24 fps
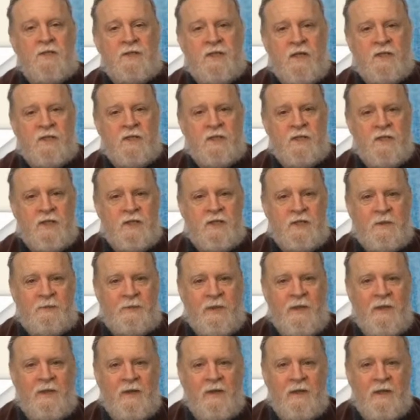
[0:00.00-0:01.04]
such and such a
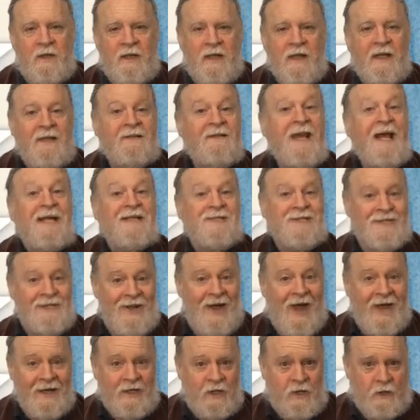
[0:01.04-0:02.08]
bill. That's
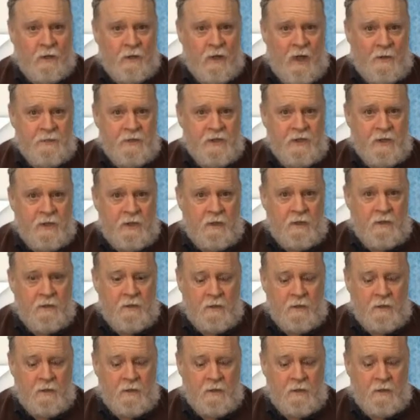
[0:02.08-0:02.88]
not corruption.